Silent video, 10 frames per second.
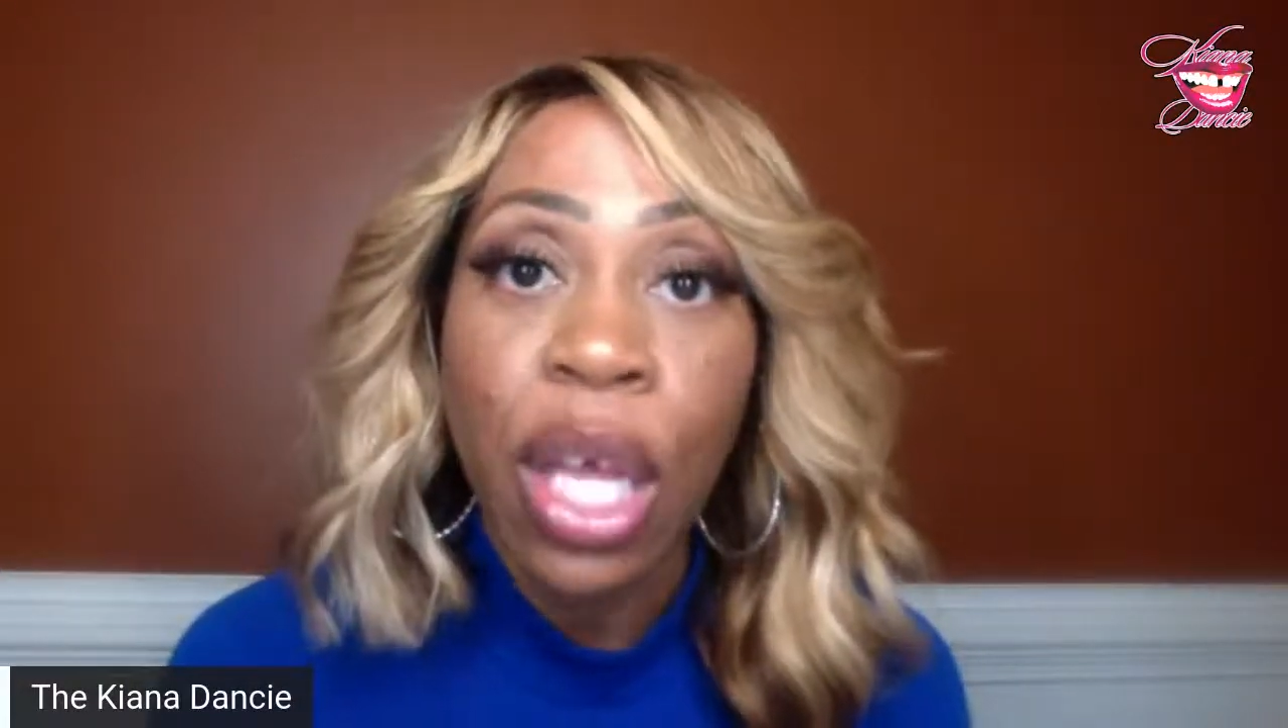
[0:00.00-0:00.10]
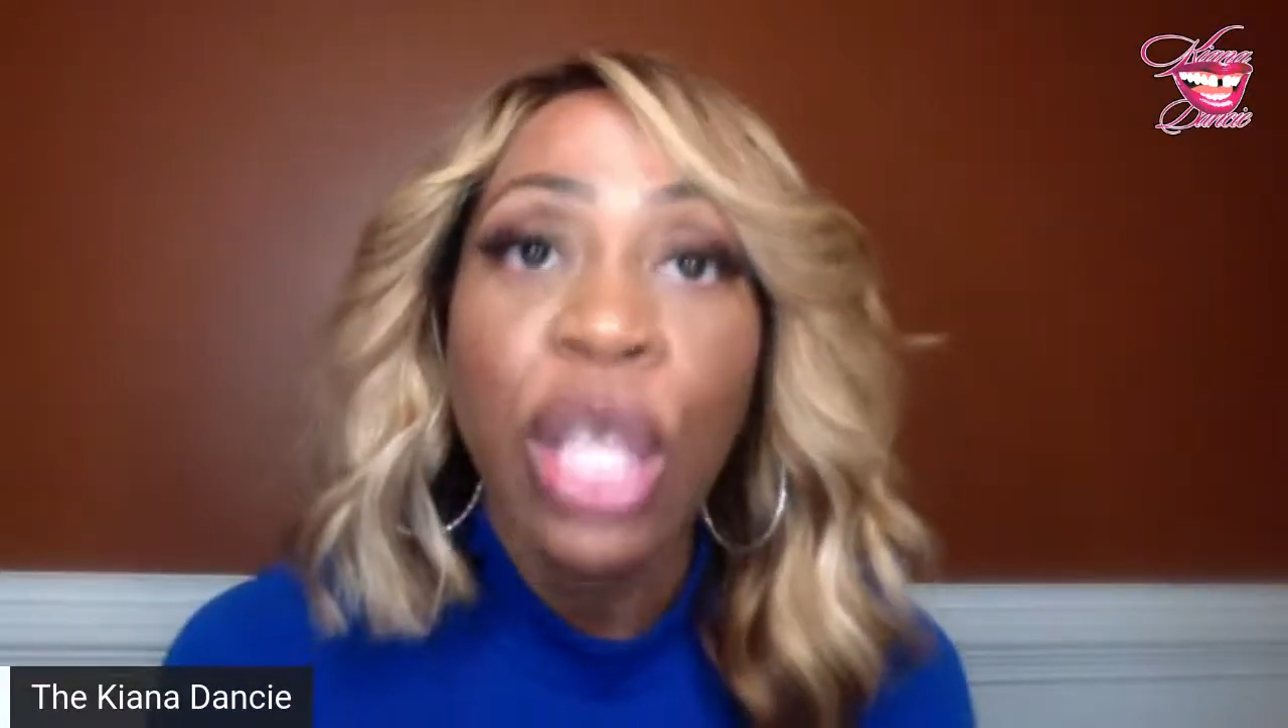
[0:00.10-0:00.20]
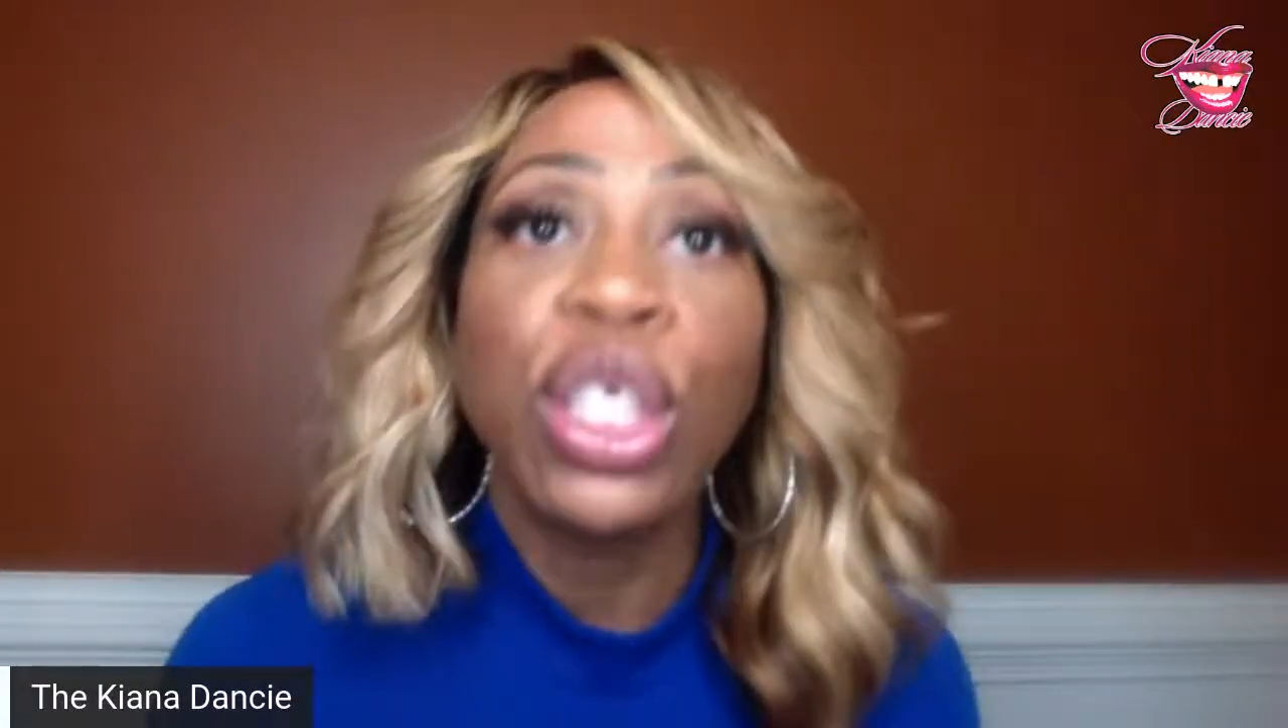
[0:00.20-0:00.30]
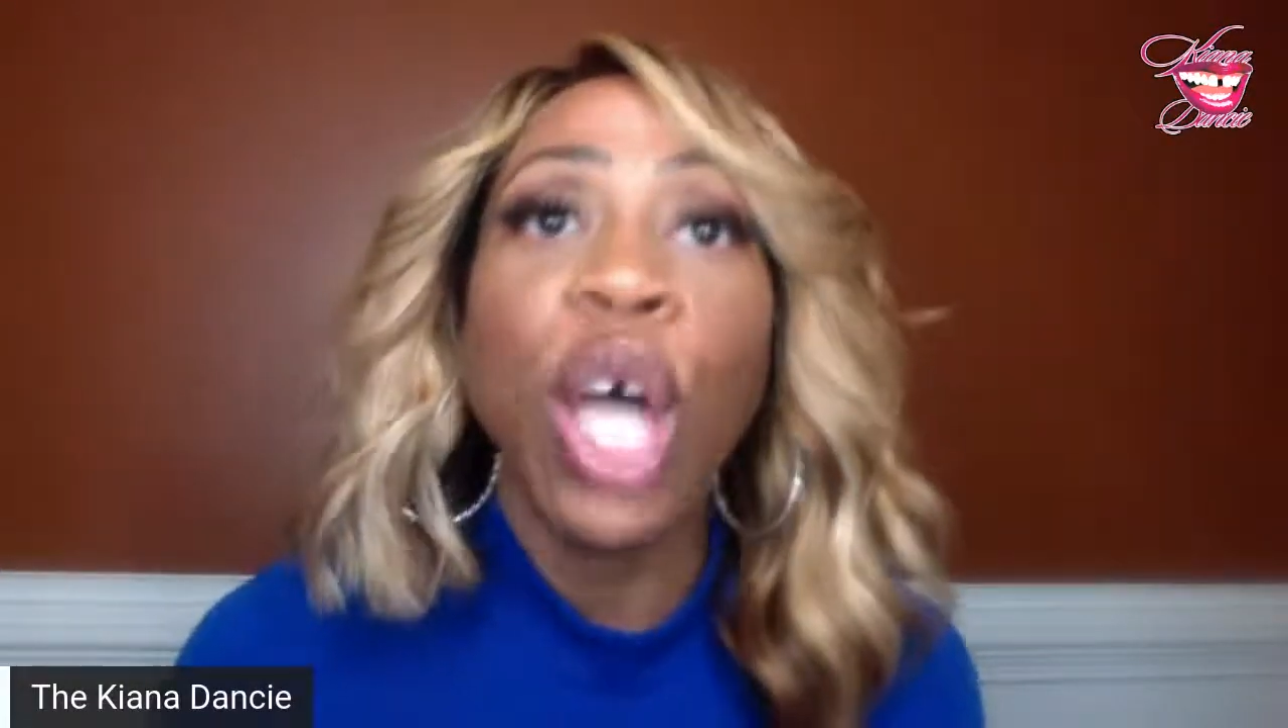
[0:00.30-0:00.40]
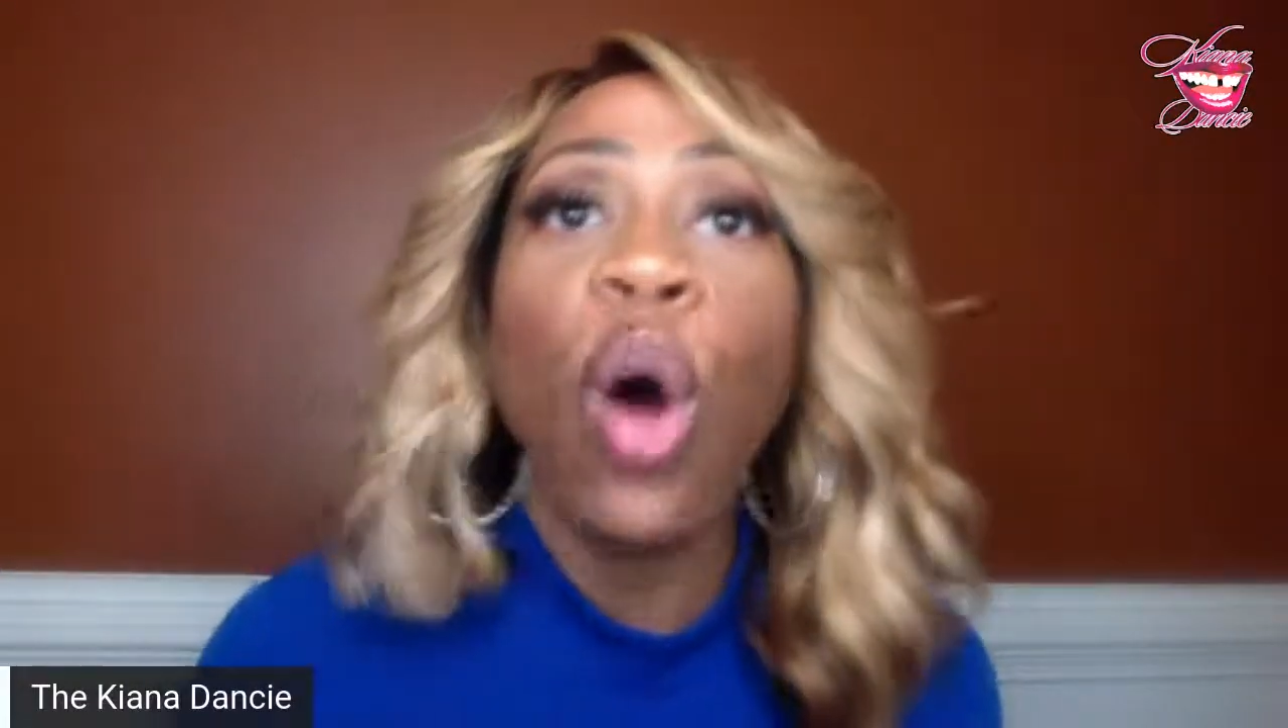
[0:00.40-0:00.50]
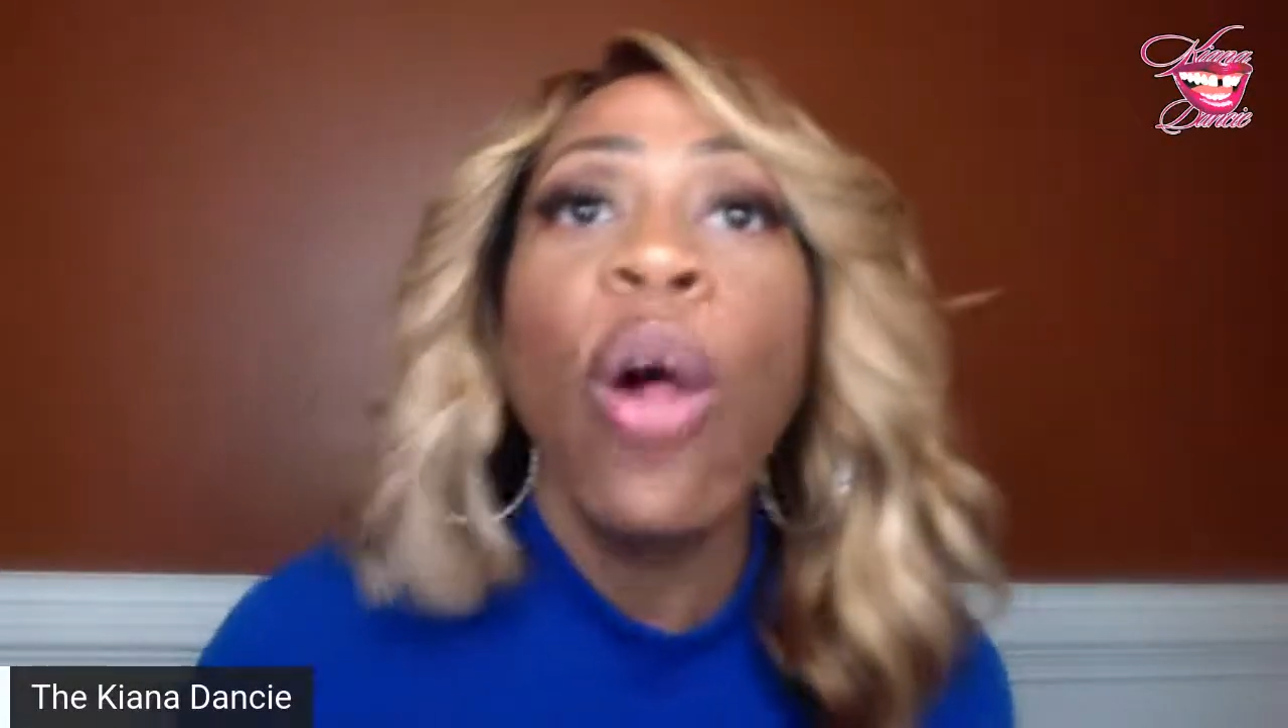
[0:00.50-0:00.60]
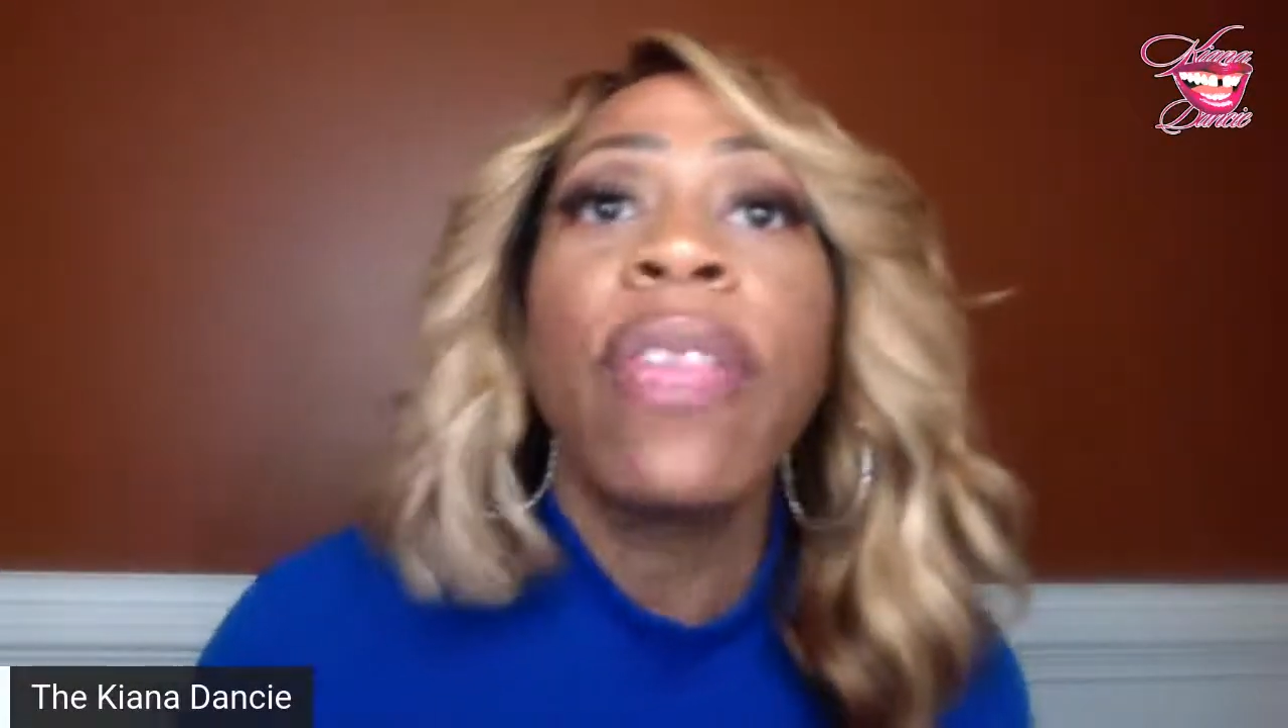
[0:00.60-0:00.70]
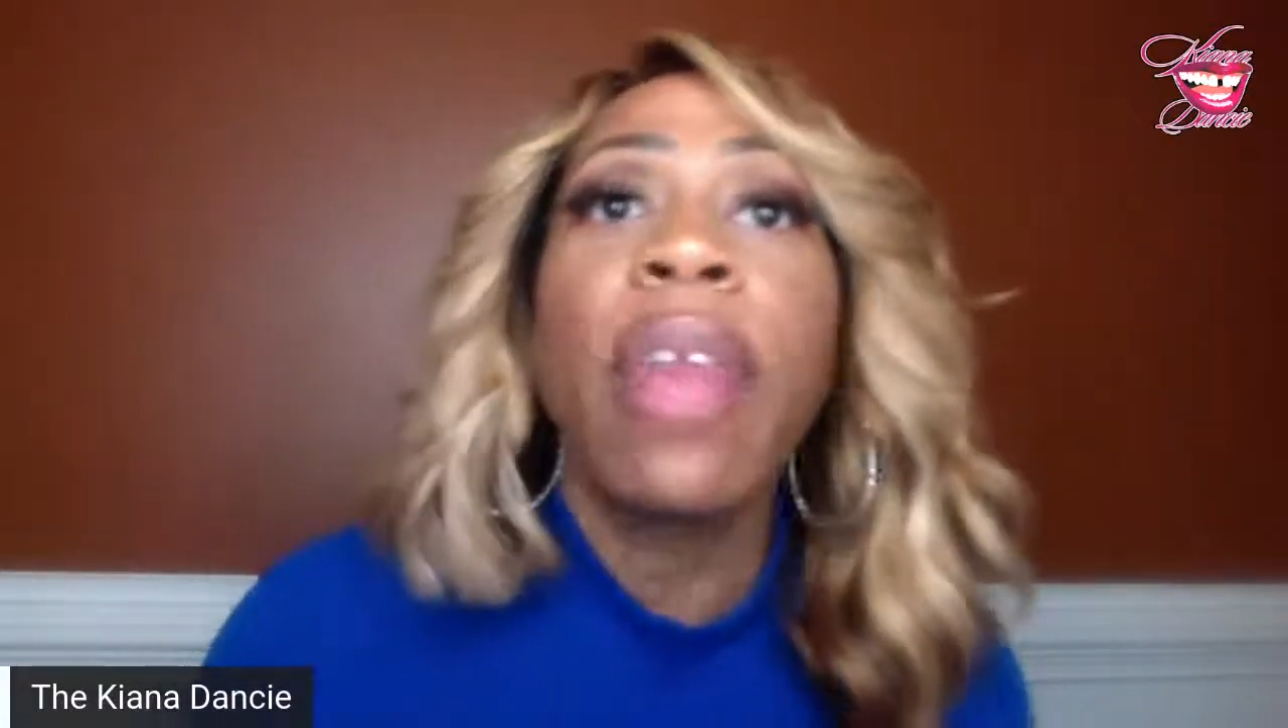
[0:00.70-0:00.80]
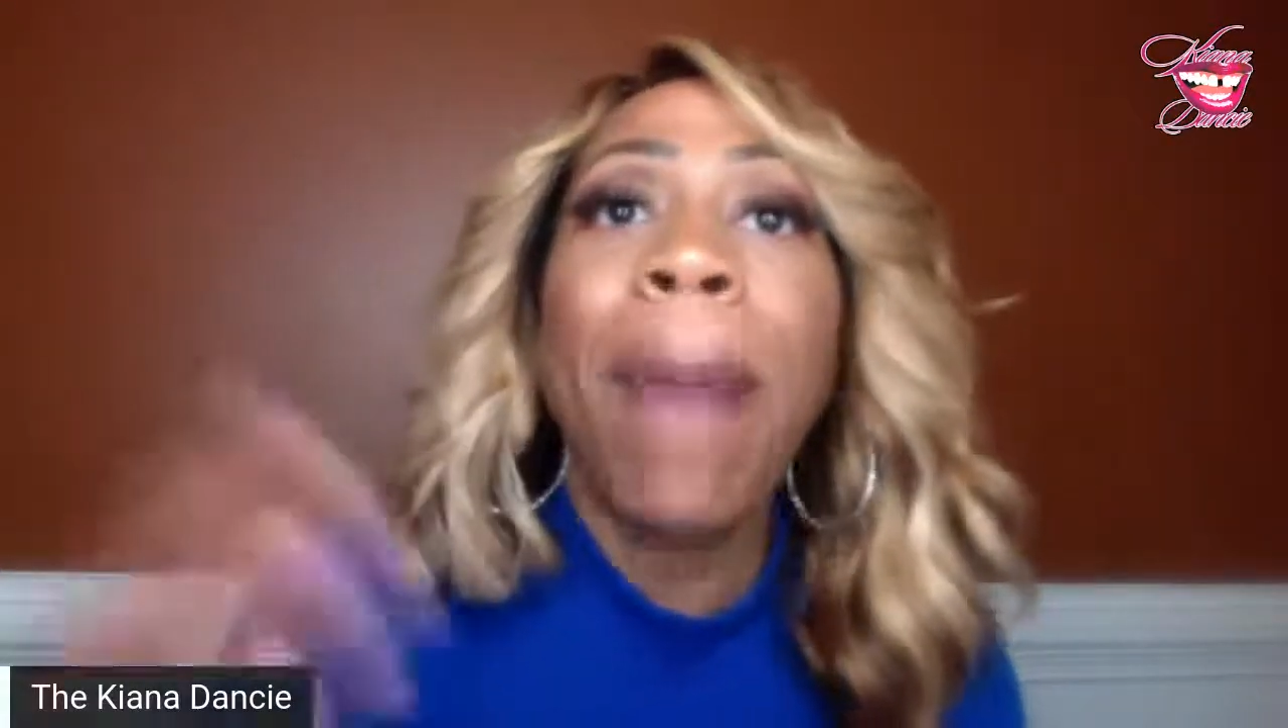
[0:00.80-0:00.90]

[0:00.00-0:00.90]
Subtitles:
So the